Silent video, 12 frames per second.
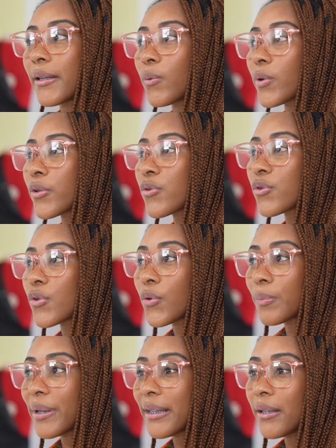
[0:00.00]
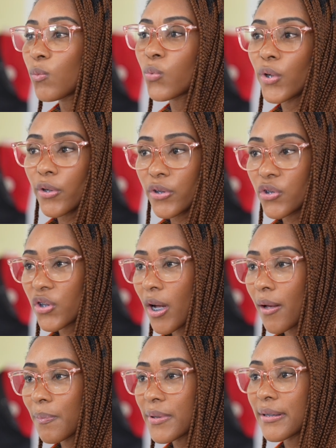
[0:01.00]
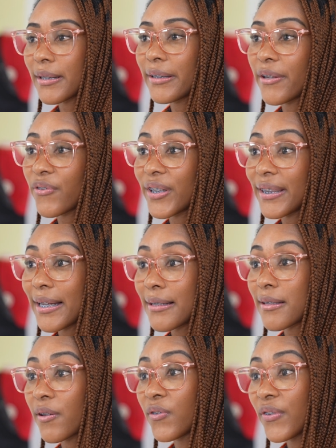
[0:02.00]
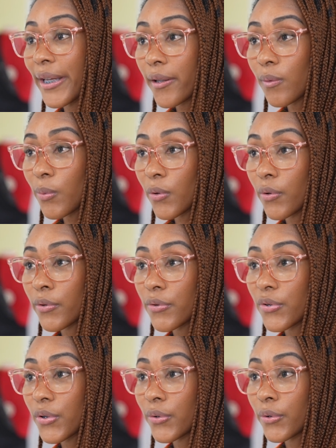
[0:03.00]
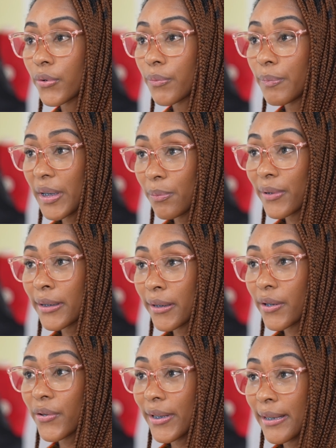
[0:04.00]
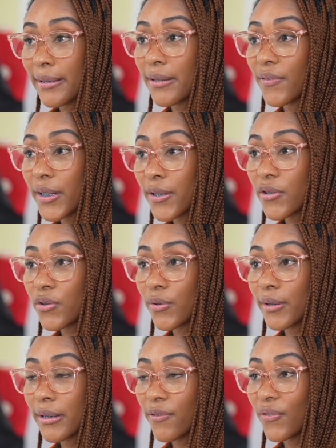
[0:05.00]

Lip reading: There were so many workshops and different things available to people in the creative industry,